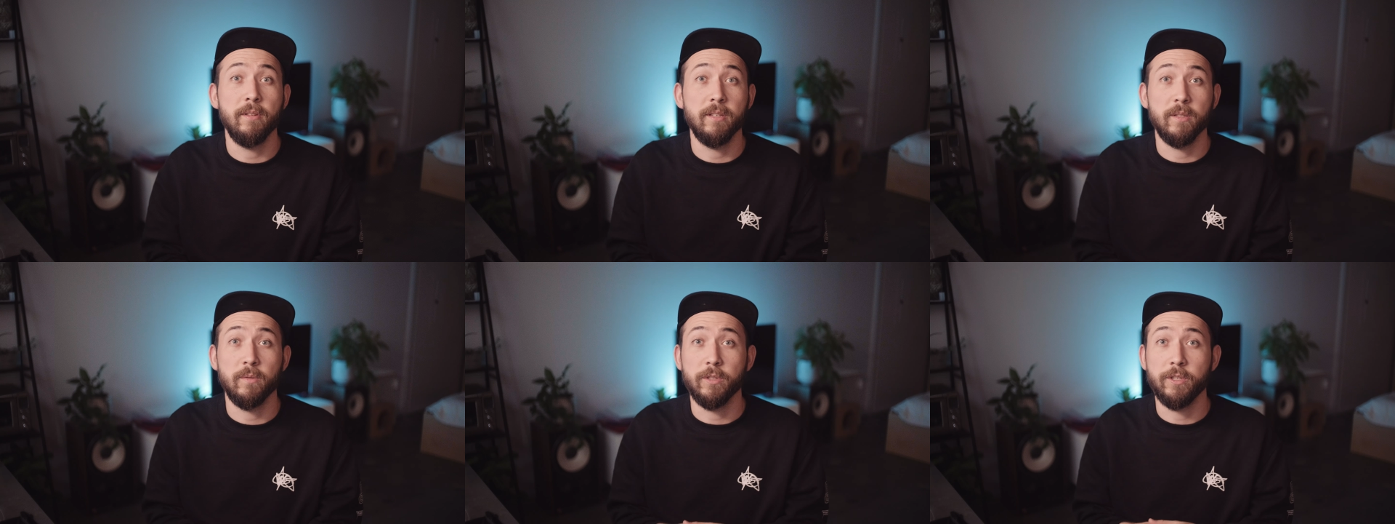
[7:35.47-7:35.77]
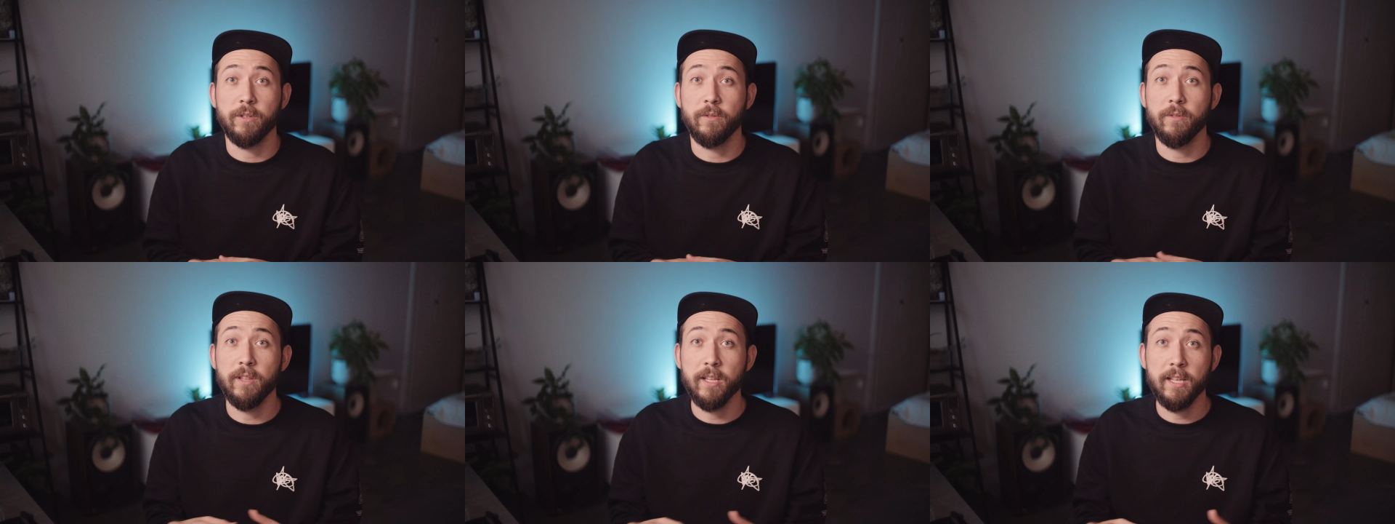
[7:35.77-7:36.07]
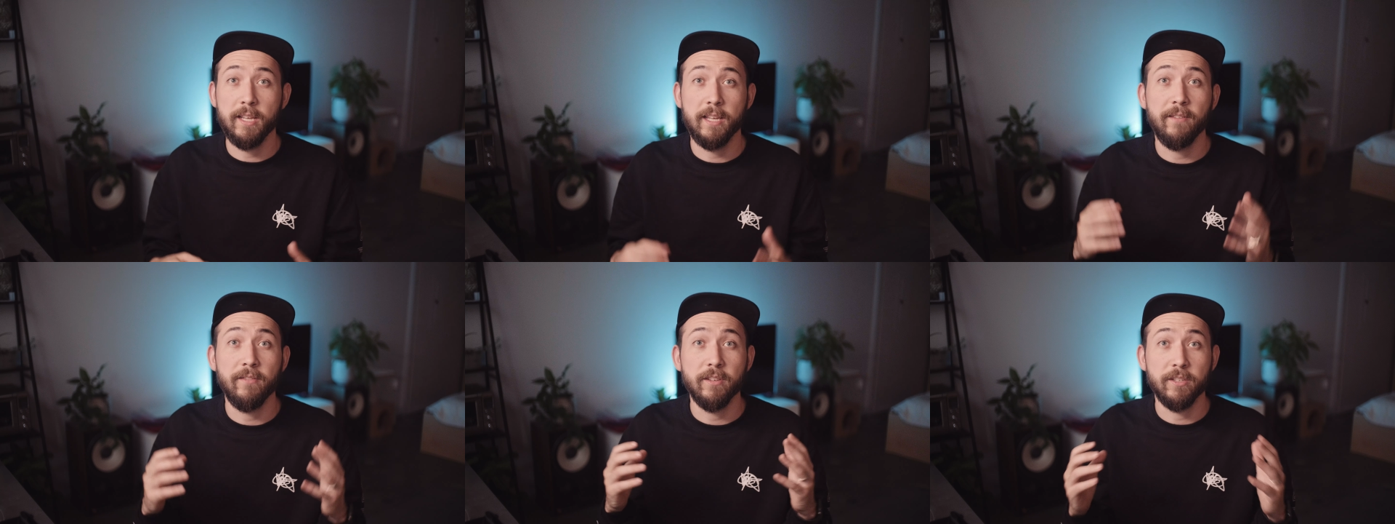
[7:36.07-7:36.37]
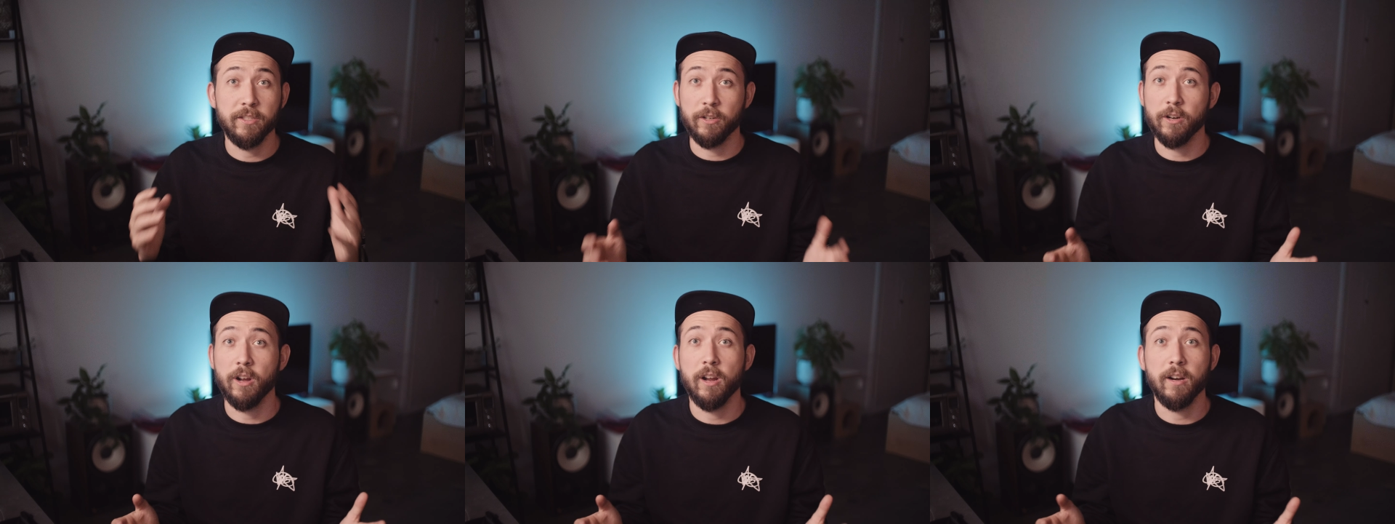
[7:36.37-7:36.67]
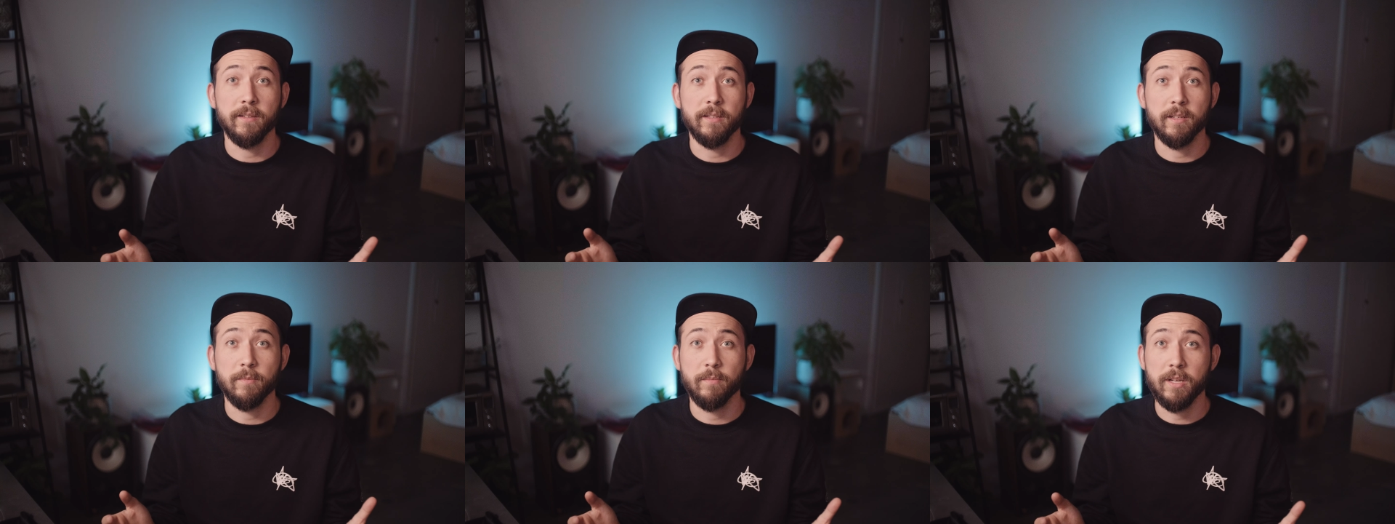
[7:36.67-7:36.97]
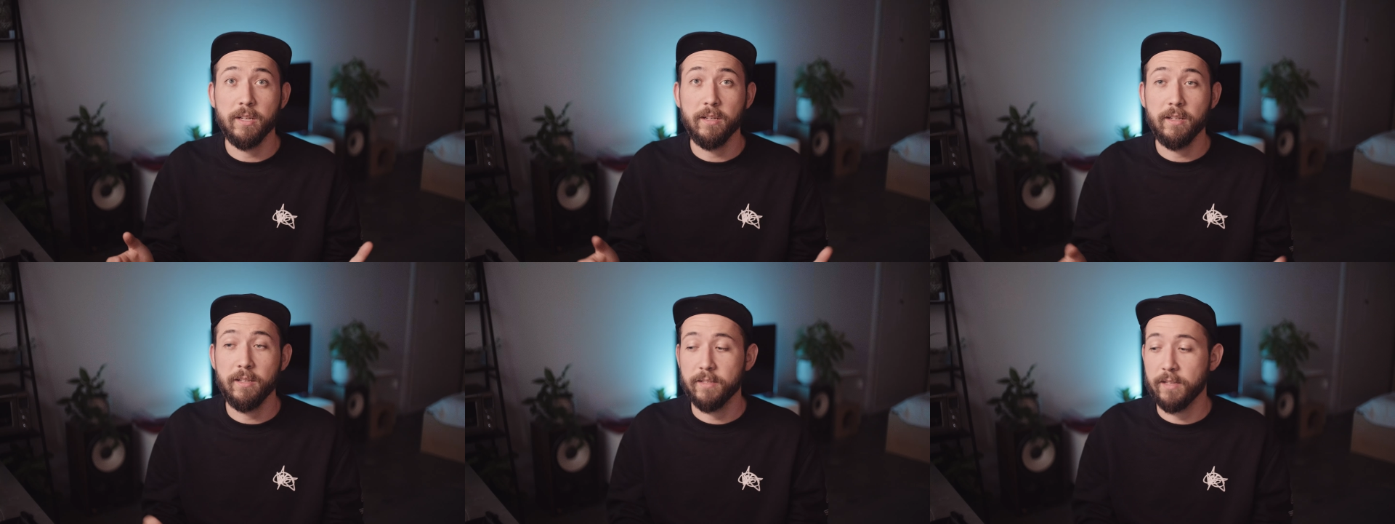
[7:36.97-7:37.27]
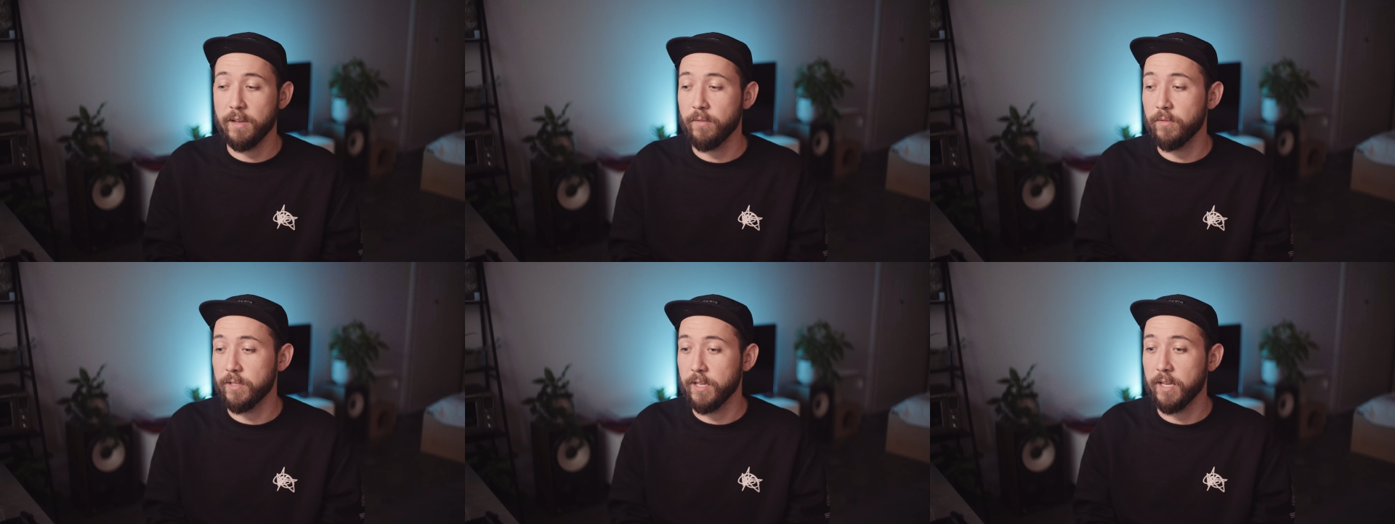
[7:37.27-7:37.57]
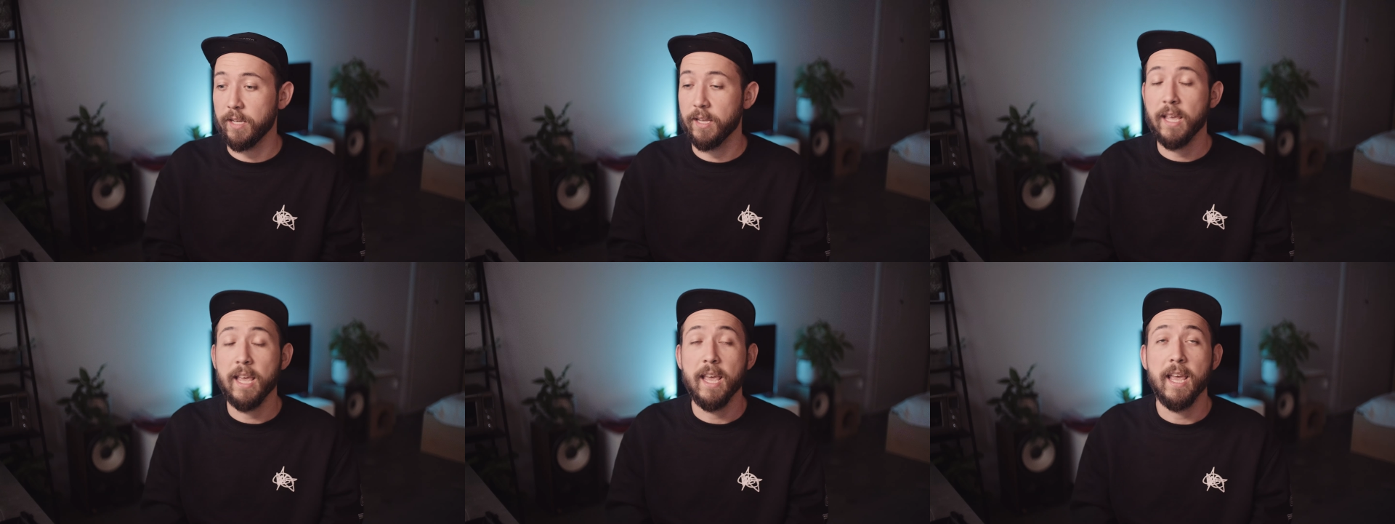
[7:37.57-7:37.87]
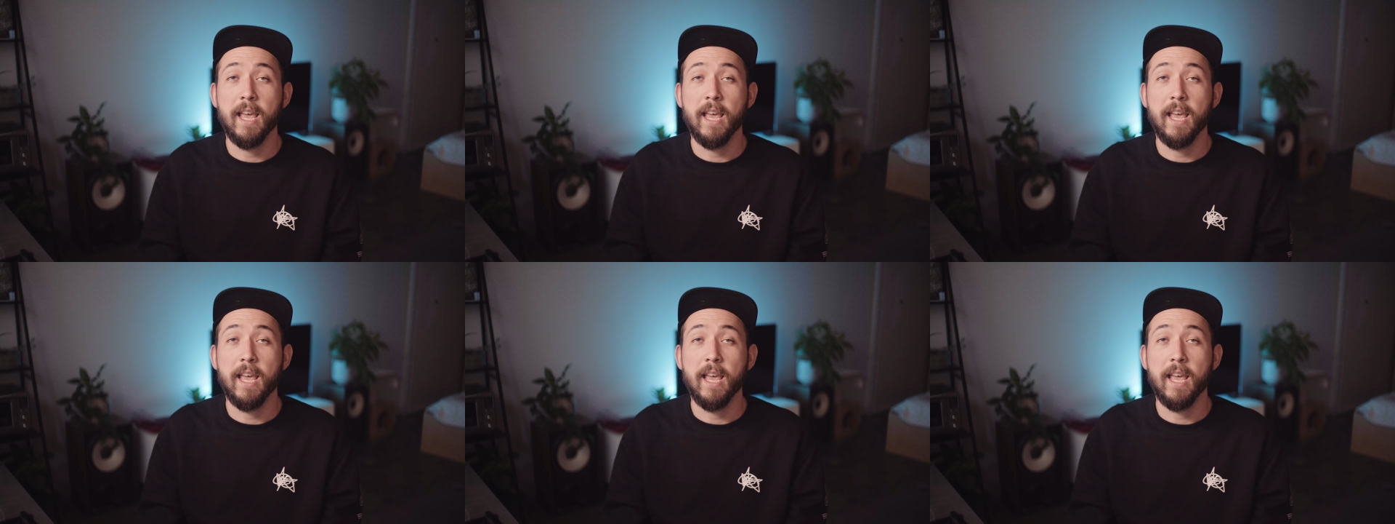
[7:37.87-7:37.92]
us what you think, give us your honest opinions, I was like,